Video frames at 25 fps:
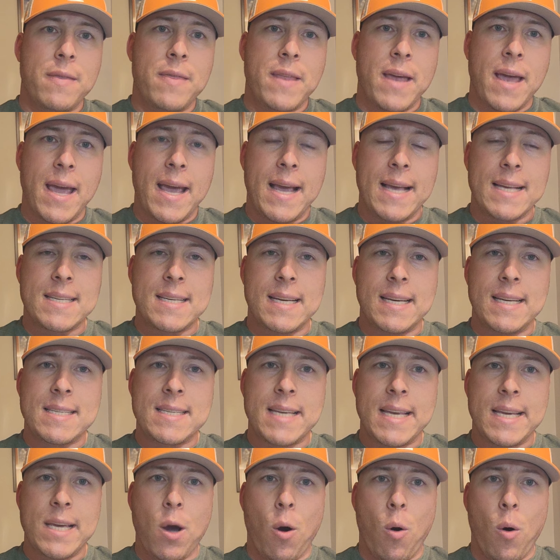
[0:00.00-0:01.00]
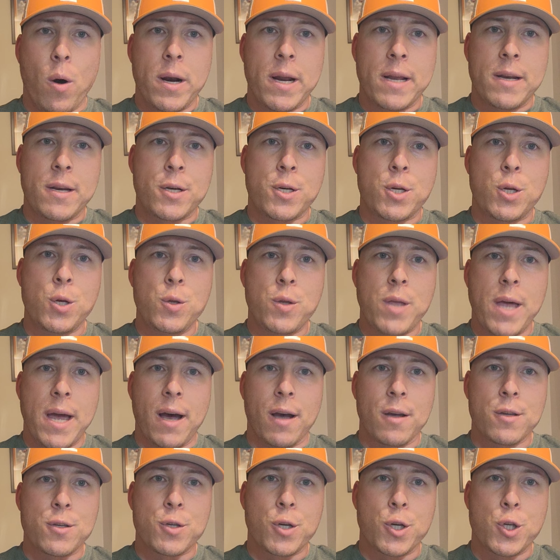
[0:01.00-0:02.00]
in the SEC going into
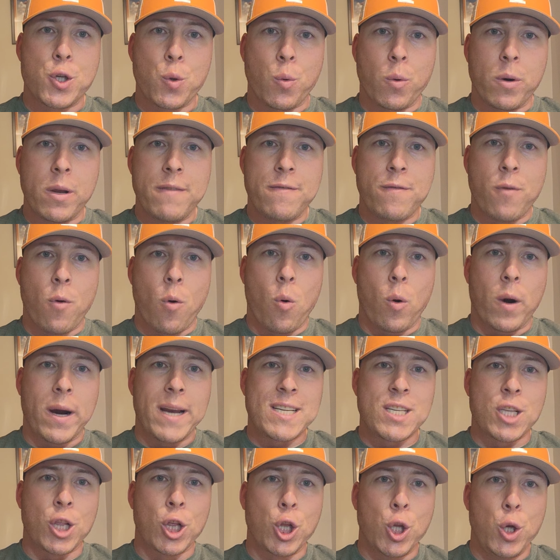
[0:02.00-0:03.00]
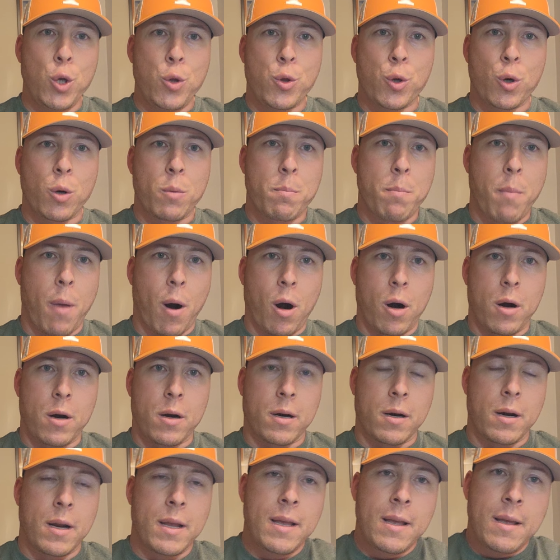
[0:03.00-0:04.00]
2024 is Luther
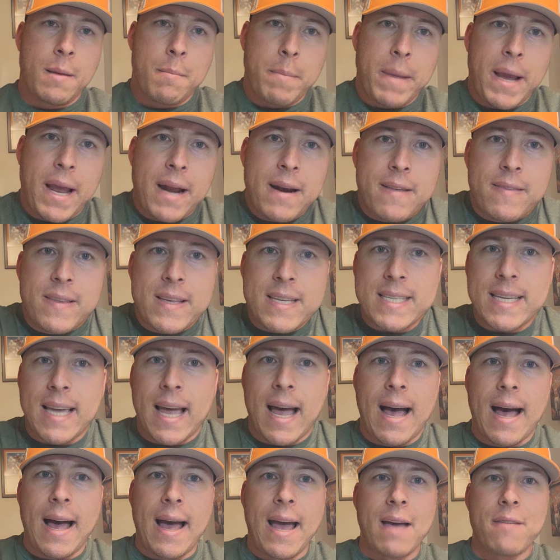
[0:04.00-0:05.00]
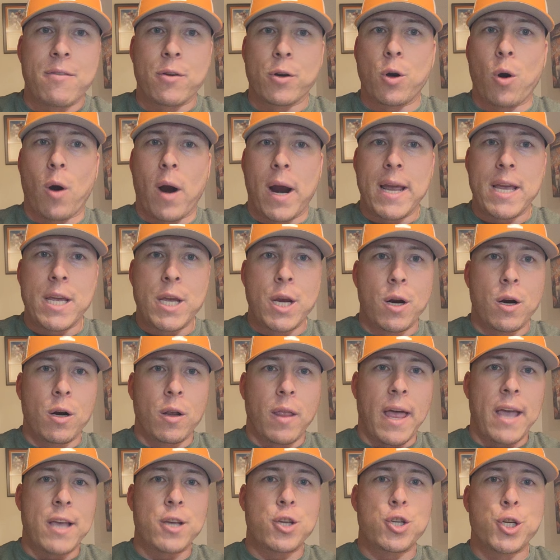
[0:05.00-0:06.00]
Burden. Man, did this guy have a great year
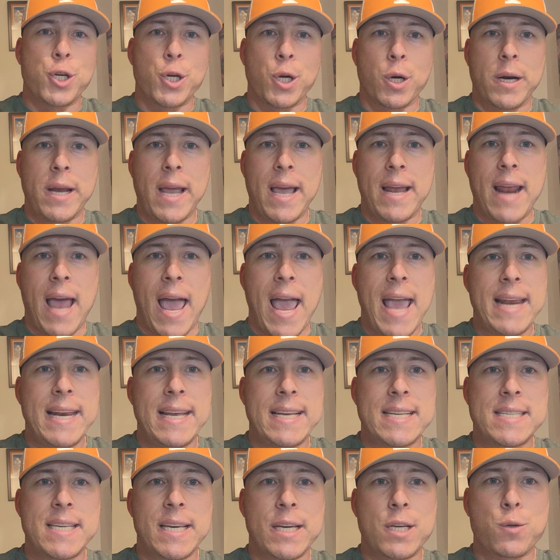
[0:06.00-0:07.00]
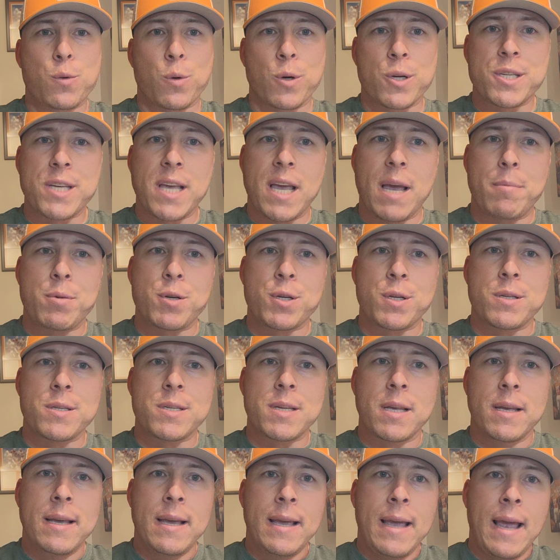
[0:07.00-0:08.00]
last year. He had 86
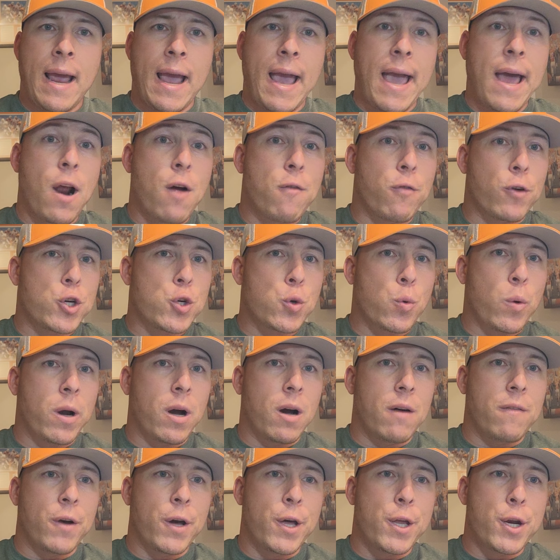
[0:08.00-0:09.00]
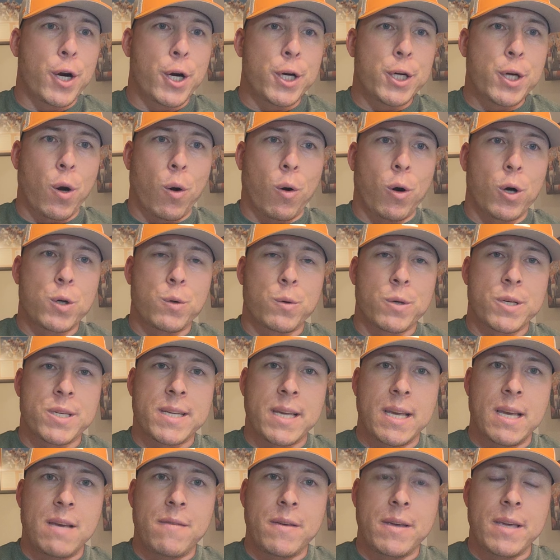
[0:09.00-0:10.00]
receptions, had over 1,200 yards
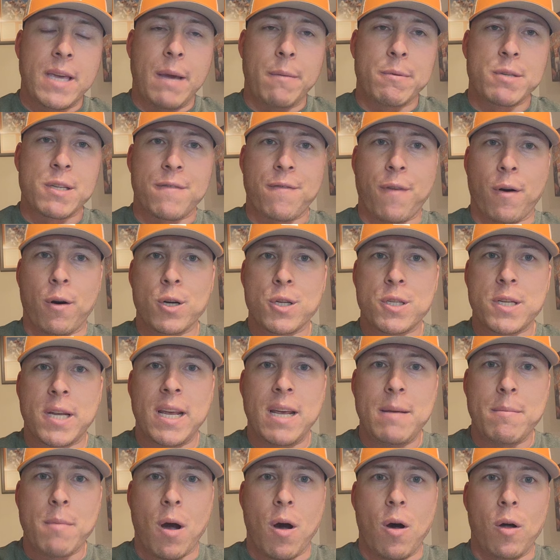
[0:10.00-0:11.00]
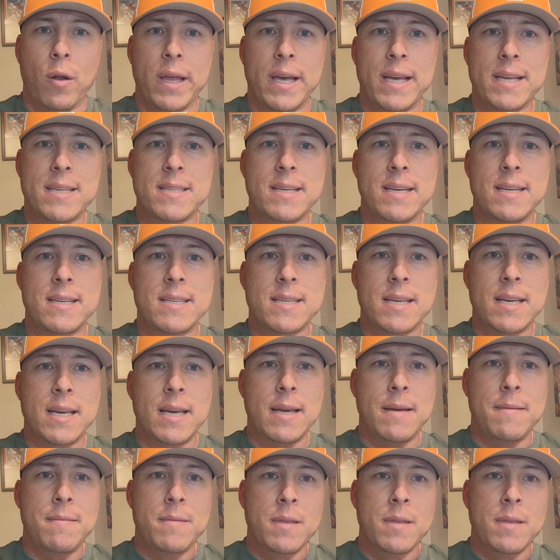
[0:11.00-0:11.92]
receiving. He was a first team All SEC.